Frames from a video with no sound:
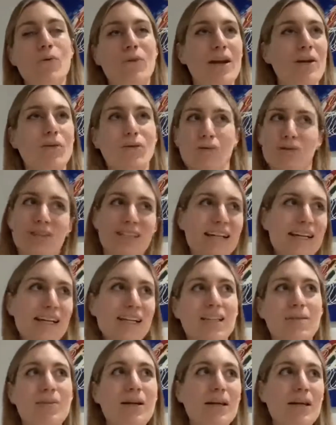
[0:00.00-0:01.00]
They're not
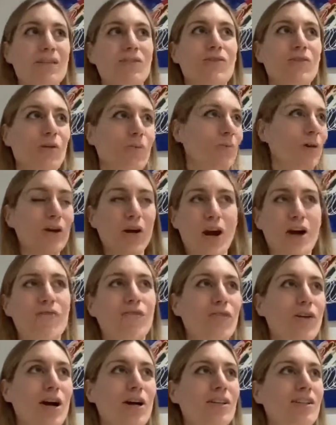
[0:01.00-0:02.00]
seeking to be dominant
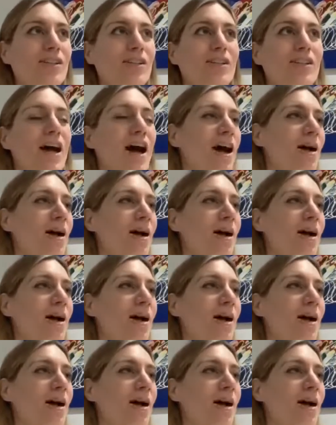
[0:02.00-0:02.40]
over us.